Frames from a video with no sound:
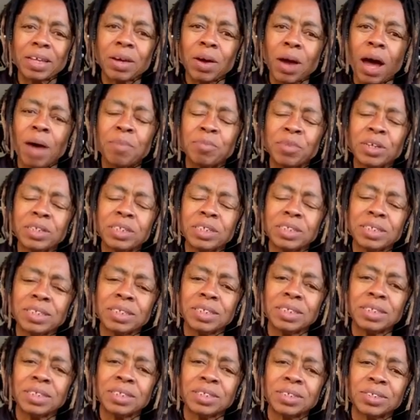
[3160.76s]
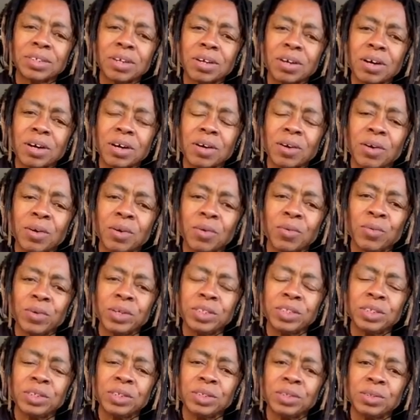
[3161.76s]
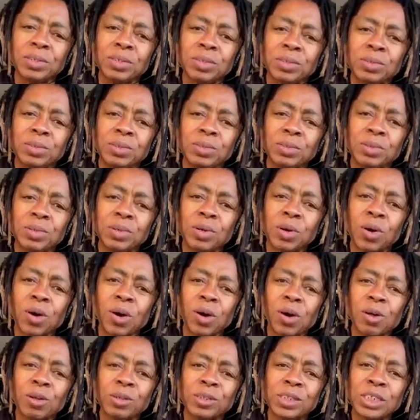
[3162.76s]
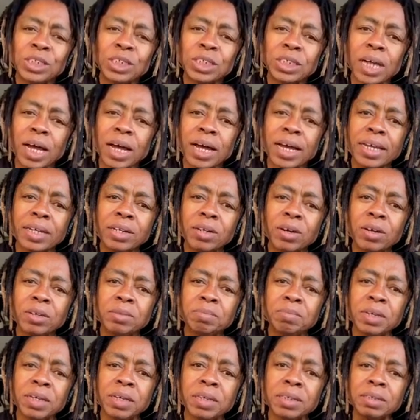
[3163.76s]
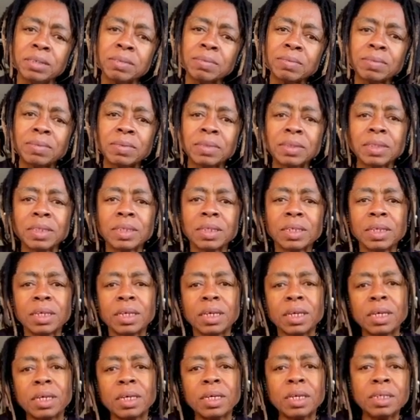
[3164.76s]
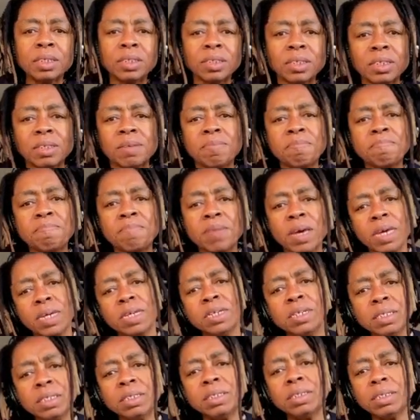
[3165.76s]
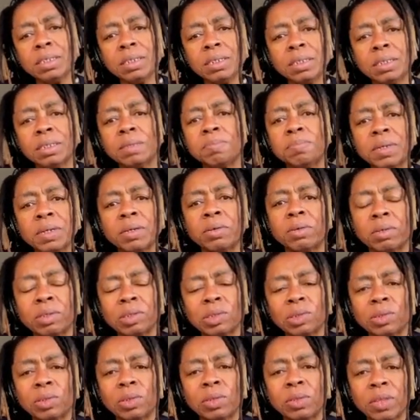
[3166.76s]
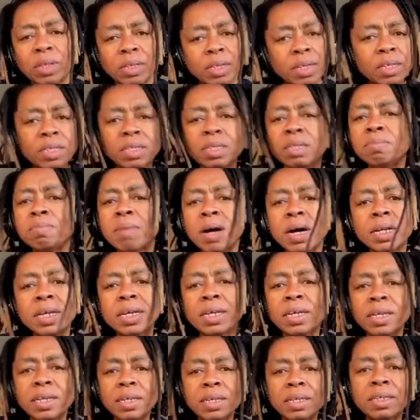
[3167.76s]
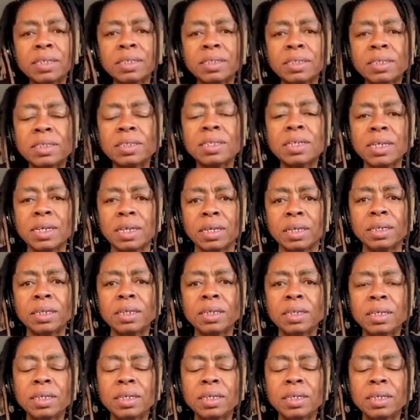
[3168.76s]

I'm going to sing a song with you called Shine on Me. It's an amazing spiritual that anybody can sing.